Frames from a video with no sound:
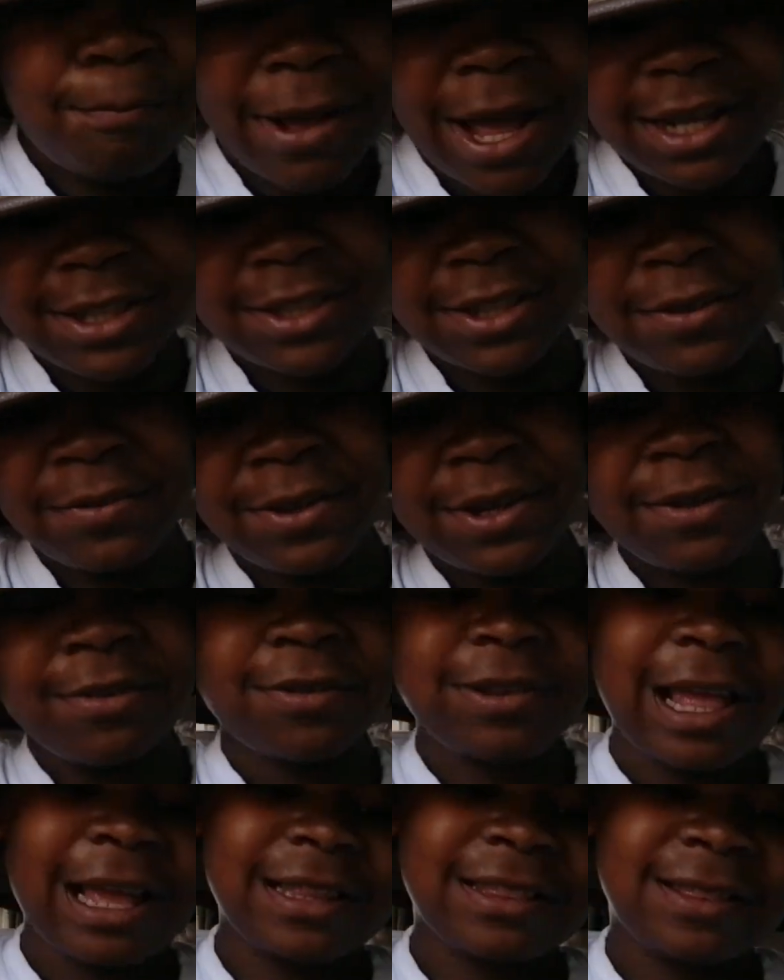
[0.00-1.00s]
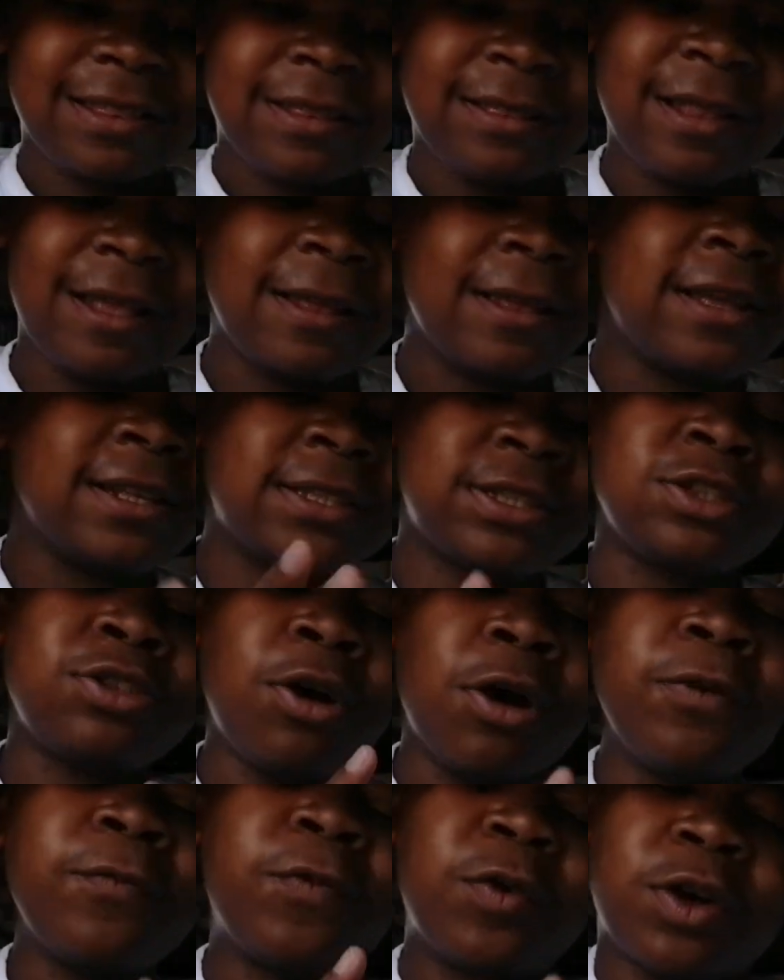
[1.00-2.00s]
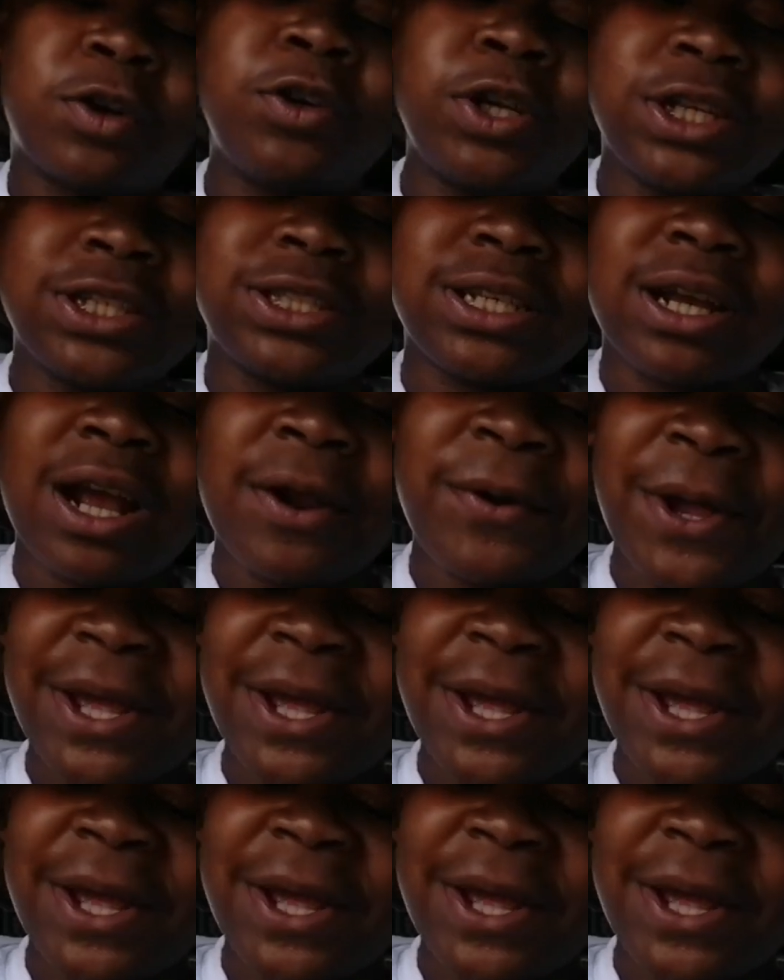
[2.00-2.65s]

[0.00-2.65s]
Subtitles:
back to the video, like, it's known for creasing,